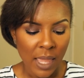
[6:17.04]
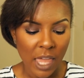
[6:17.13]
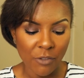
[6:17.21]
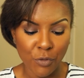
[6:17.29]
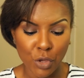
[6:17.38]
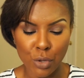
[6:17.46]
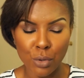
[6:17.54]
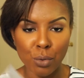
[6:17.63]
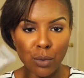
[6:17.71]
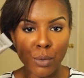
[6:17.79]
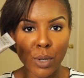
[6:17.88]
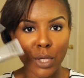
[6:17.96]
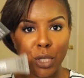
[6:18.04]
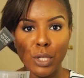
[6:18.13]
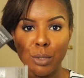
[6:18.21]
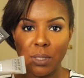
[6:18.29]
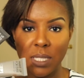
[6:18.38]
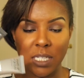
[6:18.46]
If you
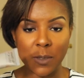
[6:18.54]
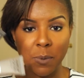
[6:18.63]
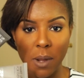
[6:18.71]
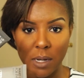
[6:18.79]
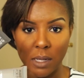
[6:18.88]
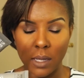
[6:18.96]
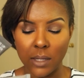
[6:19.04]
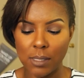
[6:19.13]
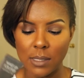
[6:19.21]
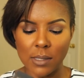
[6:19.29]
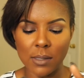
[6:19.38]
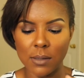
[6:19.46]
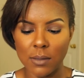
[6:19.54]
use these products,